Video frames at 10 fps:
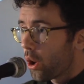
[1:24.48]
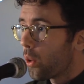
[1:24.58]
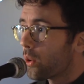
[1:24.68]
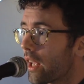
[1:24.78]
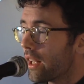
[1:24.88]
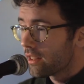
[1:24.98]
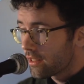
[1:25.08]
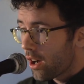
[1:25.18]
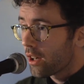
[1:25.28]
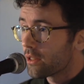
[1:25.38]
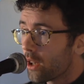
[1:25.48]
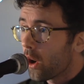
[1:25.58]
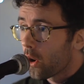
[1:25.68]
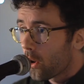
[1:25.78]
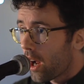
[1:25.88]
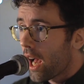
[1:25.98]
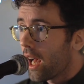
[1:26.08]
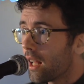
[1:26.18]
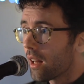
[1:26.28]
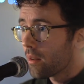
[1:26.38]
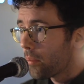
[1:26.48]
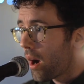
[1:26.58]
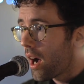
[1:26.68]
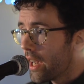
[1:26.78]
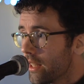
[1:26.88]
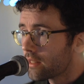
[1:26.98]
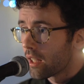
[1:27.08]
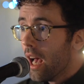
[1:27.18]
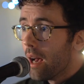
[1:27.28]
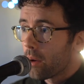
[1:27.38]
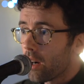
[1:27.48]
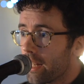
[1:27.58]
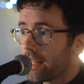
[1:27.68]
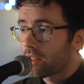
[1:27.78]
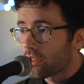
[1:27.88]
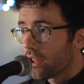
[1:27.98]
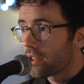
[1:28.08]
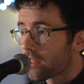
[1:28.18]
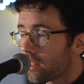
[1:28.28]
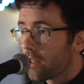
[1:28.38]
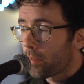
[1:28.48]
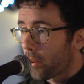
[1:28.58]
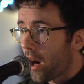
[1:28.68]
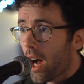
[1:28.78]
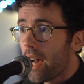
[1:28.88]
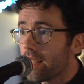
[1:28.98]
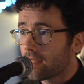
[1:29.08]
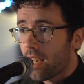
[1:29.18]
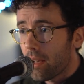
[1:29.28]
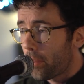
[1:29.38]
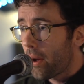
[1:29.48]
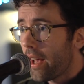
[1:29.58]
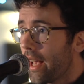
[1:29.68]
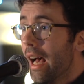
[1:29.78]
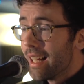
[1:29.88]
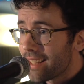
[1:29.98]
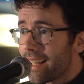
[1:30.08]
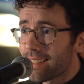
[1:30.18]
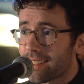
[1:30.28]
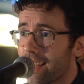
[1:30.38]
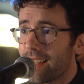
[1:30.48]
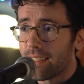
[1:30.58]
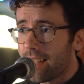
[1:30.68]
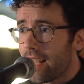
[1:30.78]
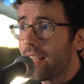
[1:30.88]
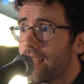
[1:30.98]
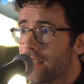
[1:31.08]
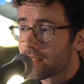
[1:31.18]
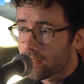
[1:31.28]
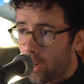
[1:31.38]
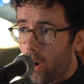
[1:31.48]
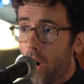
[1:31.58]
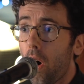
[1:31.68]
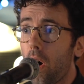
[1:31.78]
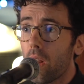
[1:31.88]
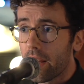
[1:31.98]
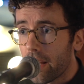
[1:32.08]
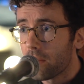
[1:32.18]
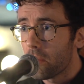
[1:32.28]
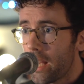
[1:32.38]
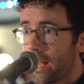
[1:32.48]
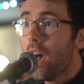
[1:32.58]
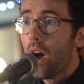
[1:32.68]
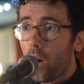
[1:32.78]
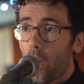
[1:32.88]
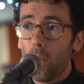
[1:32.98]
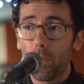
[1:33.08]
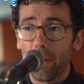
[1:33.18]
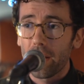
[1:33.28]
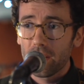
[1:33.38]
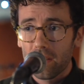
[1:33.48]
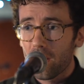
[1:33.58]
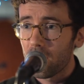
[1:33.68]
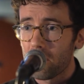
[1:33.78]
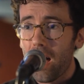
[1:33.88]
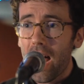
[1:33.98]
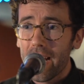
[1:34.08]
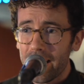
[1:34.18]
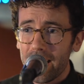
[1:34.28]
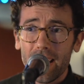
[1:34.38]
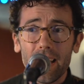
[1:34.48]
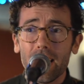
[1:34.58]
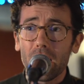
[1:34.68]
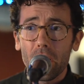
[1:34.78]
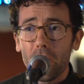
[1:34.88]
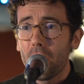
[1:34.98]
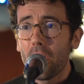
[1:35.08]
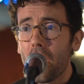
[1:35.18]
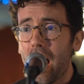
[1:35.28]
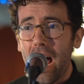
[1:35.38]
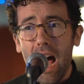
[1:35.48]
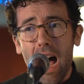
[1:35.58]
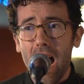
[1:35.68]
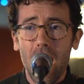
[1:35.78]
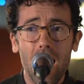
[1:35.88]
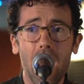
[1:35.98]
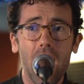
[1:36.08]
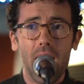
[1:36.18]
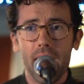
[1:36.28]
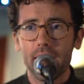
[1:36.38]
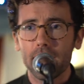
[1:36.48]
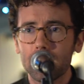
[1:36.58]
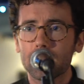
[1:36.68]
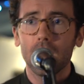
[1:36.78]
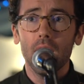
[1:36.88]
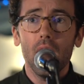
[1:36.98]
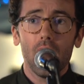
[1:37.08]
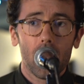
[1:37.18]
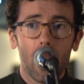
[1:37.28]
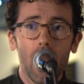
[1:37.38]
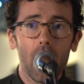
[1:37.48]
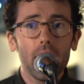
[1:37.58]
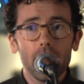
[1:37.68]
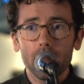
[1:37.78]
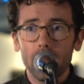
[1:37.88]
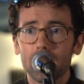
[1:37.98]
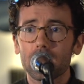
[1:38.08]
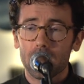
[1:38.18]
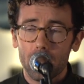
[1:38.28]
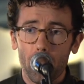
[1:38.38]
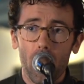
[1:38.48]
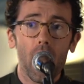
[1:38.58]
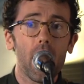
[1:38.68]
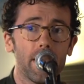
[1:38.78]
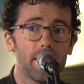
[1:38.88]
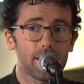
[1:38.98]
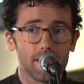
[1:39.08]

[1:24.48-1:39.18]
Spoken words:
choking on your alibis. But it's just the price I pay. Destiny is calling me, open up my eager eyes. I miss the bright